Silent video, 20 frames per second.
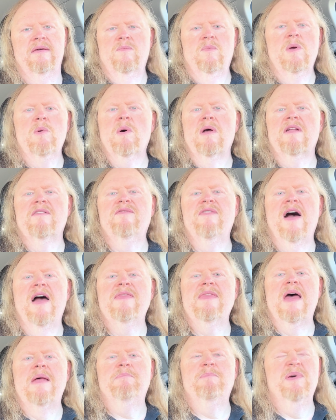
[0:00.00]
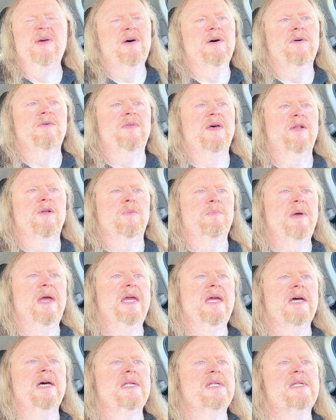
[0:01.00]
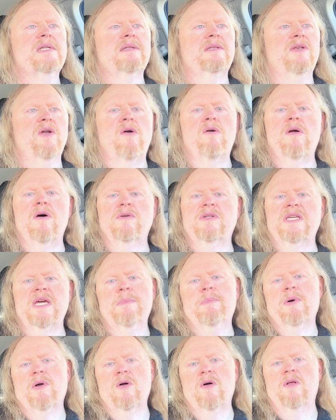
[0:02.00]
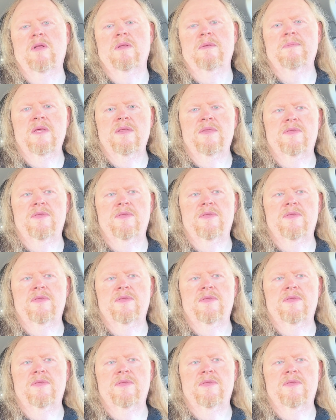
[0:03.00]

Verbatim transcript: We want to find that pill that'll make us neurotypical,